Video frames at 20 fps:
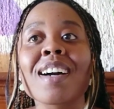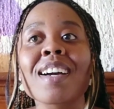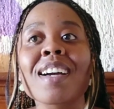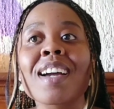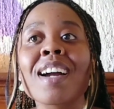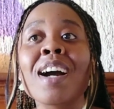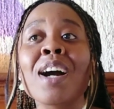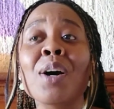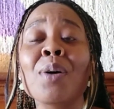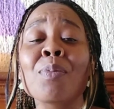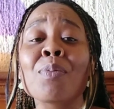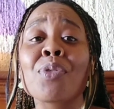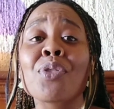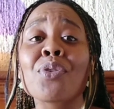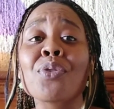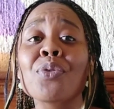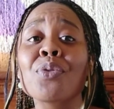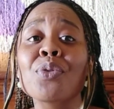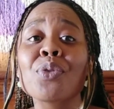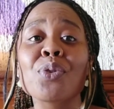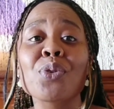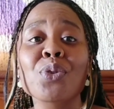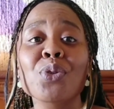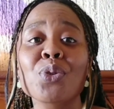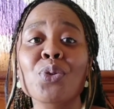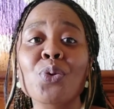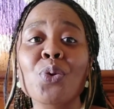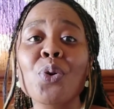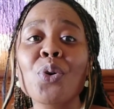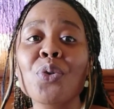come through your
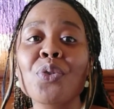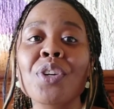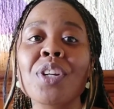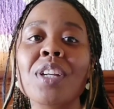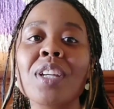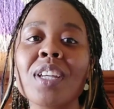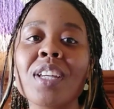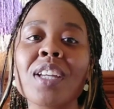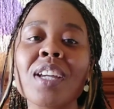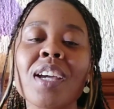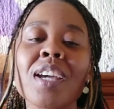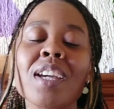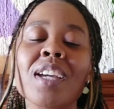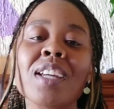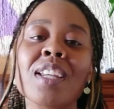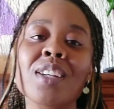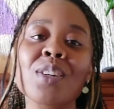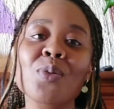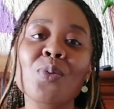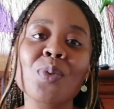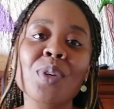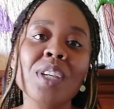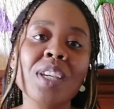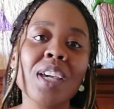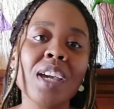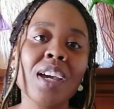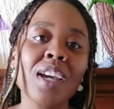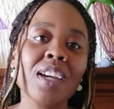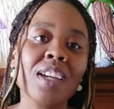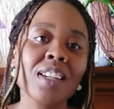story and we
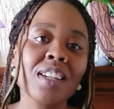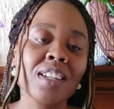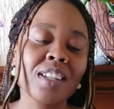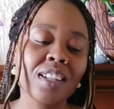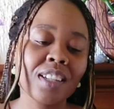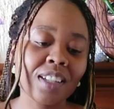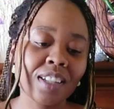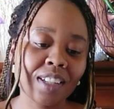can